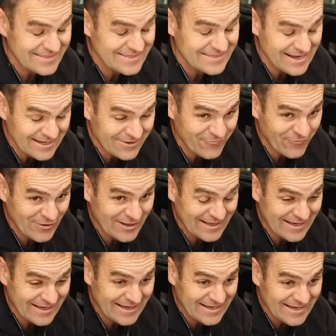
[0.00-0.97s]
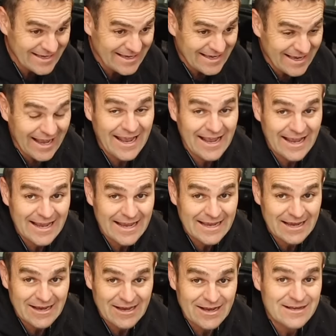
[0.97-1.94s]
thankfully,
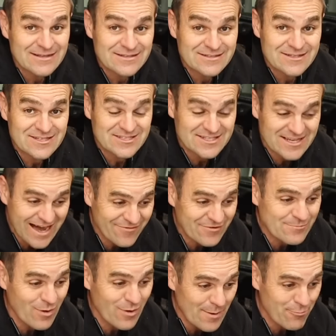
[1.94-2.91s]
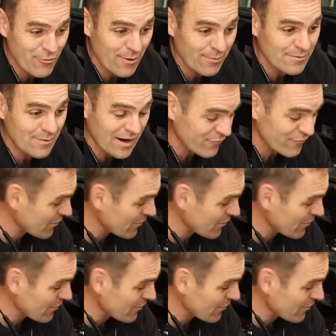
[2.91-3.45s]
he discovered my problem. I've